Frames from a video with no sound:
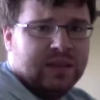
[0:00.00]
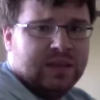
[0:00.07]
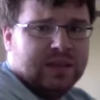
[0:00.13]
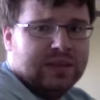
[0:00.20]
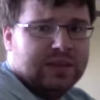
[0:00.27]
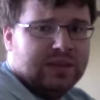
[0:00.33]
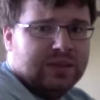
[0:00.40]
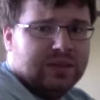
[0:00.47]

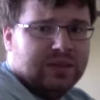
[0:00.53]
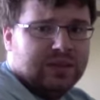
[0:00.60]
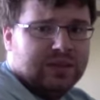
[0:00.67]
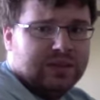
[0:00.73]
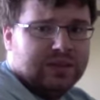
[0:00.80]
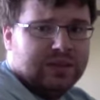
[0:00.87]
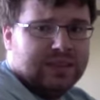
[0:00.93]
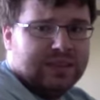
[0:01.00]

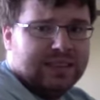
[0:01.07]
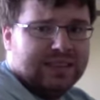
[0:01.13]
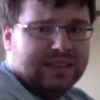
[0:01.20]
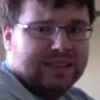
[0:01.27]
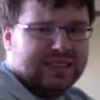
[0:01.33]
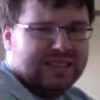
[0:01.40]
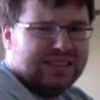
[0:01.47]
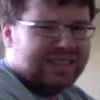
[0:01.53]
So
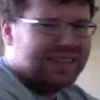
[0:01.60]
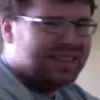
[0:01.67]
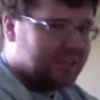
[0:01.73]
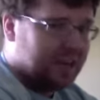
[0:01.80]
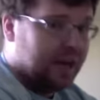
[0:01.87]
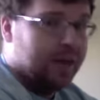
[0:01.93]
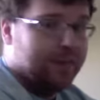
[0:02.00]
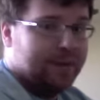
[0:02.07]
it's
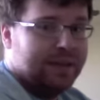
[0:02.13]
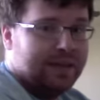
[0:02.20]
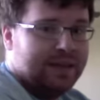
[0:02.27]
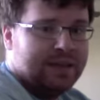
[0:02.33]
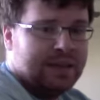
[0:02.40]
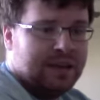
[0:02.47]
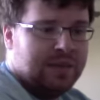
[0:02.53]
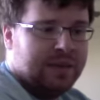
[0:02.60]
coming,
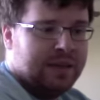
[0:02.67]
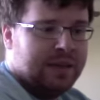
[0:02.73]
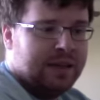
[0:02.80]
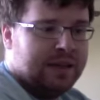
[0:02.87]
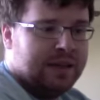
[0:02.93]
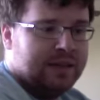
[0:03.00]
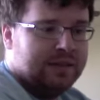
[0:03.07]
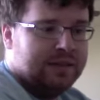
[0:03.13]
and
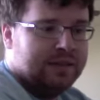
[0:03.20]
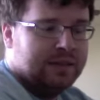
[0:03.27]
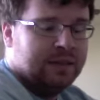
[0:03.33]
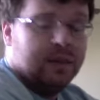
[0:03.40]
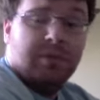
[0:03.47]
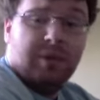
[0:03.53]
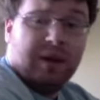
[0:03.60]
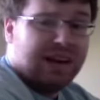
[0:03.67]
then
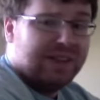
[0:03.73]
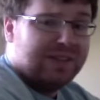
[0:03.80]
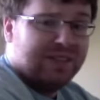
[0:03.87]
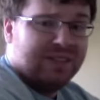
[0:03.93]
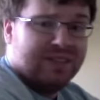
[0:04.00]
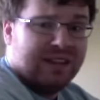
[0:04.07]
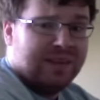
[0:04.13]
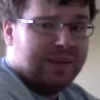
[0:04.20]
right after,
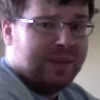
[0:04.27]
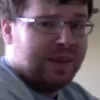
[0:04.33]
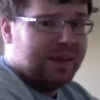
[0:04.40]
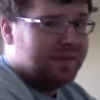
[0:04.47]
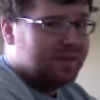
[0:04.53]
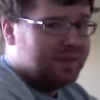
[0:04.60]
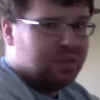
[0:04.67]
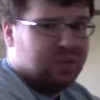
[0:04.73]
I mean, it
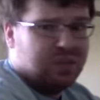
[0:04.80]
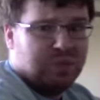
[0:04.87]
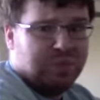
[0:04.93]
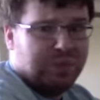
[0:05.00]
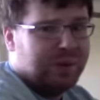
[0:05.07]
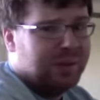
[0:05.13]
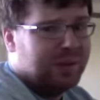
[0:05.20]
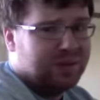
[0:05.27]
was
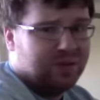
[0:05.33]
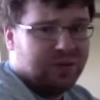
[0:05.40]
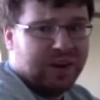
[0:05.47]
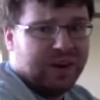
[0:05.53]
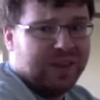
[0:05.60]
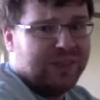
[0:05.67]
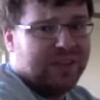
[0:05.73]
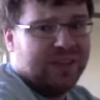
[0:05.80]
pretty much right
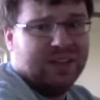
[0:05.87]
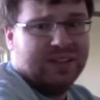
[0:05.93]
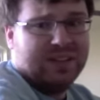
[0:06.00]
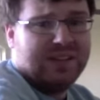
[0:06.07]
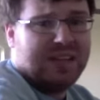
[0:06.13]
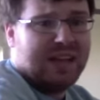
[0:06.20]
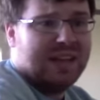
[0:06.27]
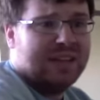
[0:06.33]
off the heels of
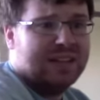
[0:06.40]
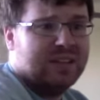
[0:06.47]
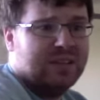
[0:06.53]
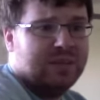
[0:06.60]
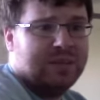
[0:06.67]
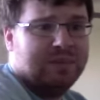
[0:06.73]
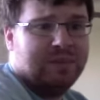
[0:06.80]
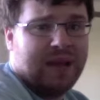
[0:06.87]
that, it's going to
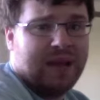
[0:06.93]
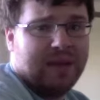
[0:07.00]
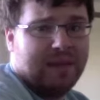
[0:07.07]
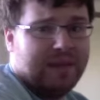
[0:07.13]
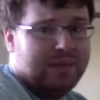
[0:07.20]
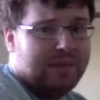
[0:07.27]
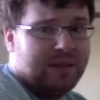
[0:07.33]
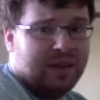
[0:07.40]
be
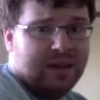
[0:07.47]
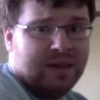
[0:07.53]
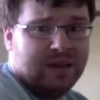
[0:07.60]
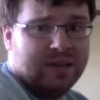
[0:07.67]
Batman Beyond.